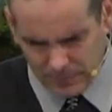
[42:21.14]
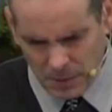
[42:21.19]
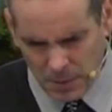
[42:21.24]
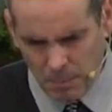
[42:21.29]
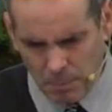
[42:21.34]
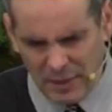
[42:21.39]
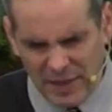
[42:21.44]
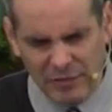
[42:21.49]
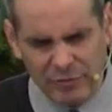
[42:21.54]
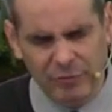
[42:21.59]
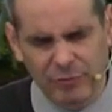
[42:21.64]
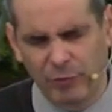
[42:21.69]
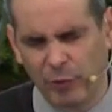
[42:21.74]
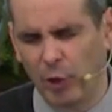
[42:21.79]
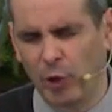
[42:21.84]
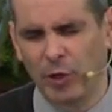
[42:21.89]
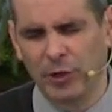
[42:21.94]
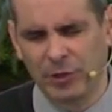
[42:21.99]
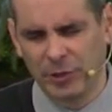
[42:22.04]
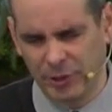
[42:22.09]
be
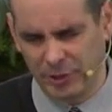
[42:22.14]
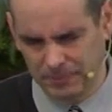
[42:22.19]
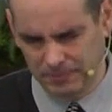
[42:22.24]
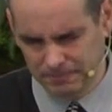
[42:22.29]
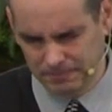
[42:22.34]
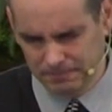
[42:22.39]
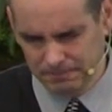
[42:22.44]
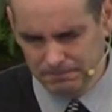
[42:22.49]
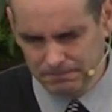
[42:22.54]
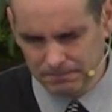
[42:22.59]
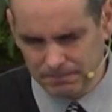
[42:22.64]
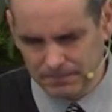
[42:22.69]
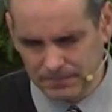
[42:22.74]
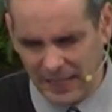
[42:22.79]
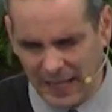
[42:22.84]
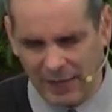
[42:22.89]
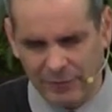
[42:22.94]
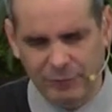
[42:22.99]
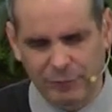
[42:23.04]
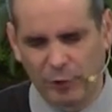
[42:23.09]
further
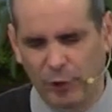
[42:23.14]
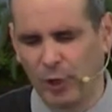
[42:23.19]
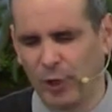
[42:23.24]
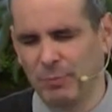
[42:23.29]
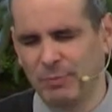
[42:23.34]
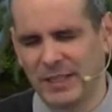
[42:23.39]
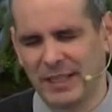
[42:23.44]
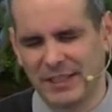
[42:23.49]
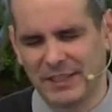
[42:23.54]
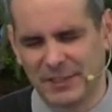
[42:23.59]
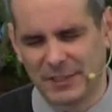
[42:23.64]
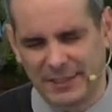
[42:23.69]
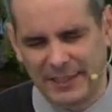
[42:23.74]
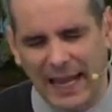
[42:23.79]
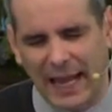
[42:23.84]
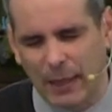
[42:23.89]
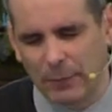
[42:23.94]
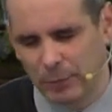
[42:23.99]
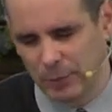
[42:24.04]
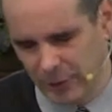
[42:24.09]
affirmed and
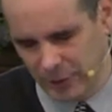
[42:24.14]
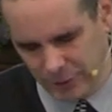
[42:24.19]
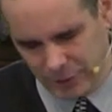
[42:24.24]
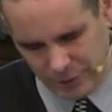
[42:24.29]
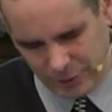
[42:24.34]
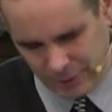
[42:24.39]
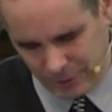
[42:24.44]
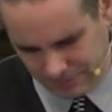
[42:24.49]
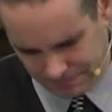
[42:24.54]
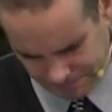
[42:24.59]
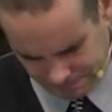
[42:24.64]
established